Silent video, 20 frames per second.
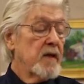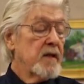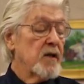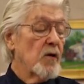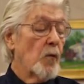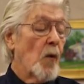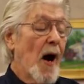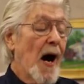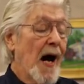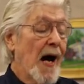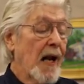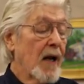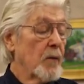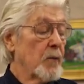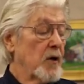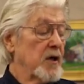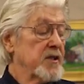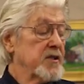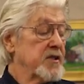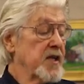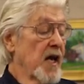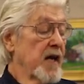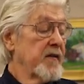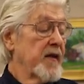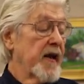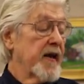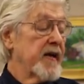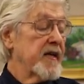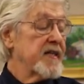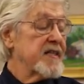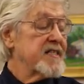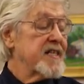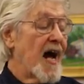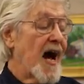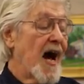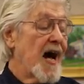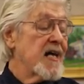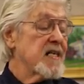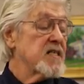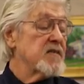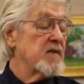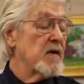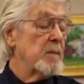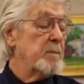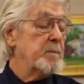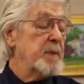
The wild ones that are the size of a